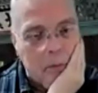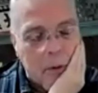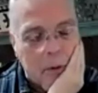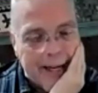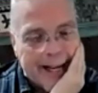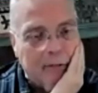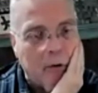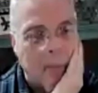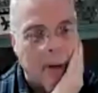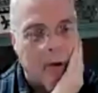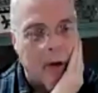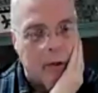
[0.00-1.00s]
Native
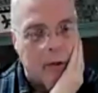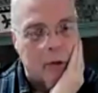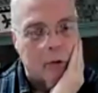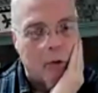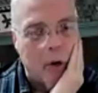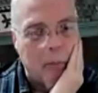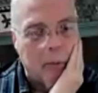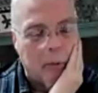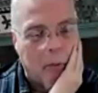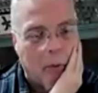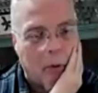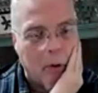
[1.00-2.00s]
American script
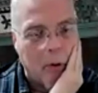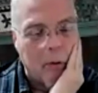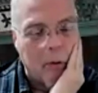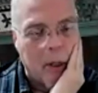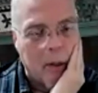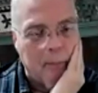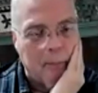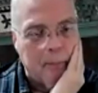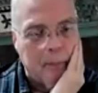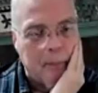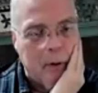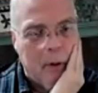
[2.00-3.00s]
or
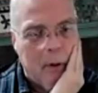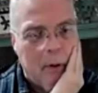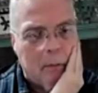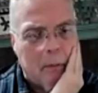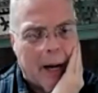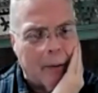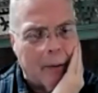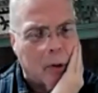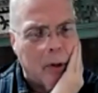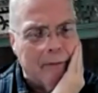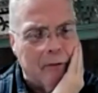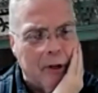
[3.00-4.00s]

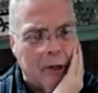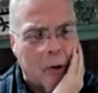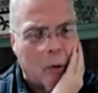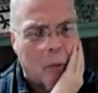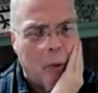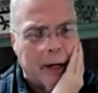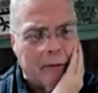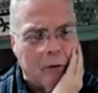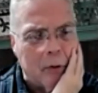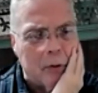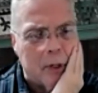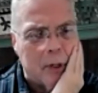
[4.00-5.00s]
hieroglyphic or
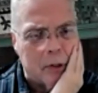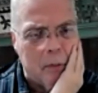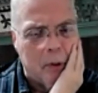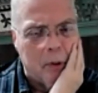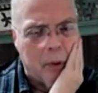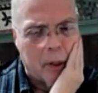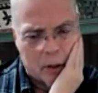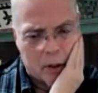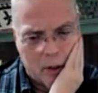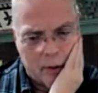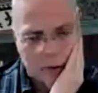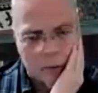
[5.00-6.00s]
whatever system you want to
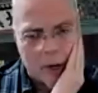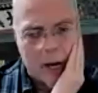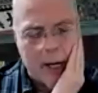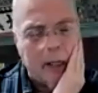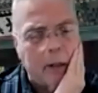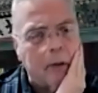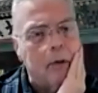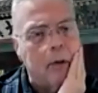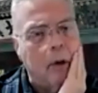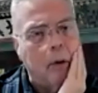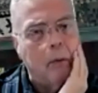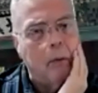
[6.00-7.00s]
call their writing.
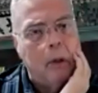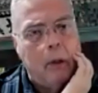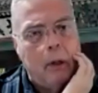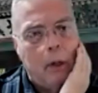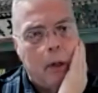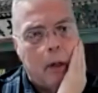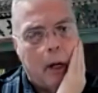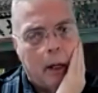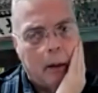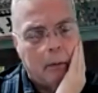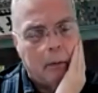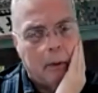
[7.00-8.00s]
So
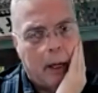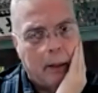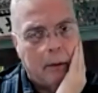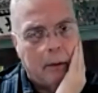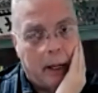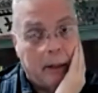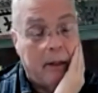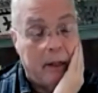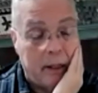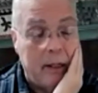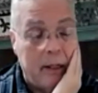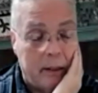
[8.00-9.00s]
I
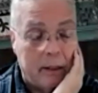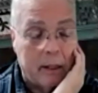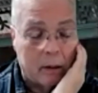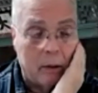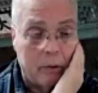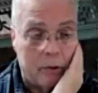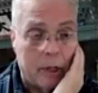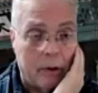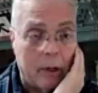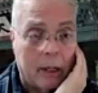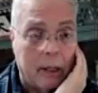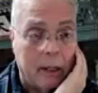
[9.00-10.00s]
think he did include
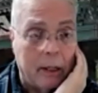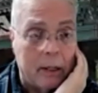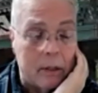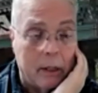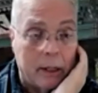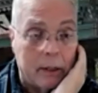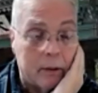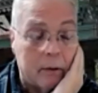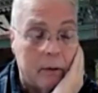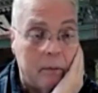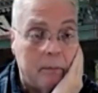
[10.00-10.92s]
Cherokee in his list.